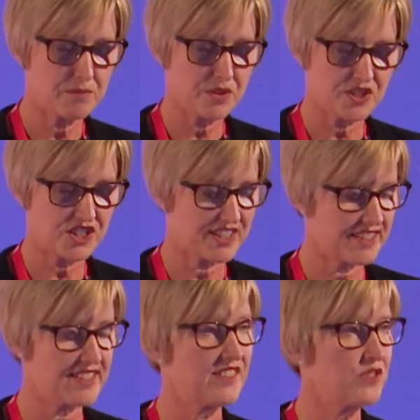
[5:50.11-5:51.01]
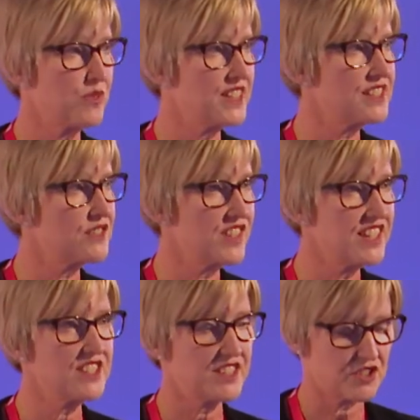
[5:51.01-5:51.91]
merchants, and the rest of the
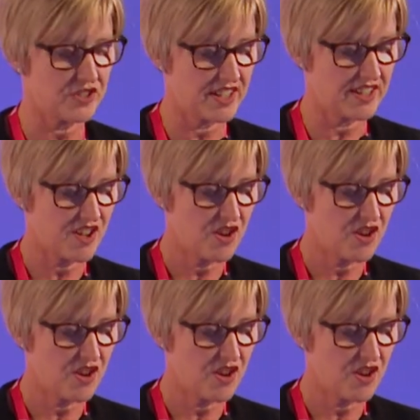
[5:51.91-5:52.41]
industry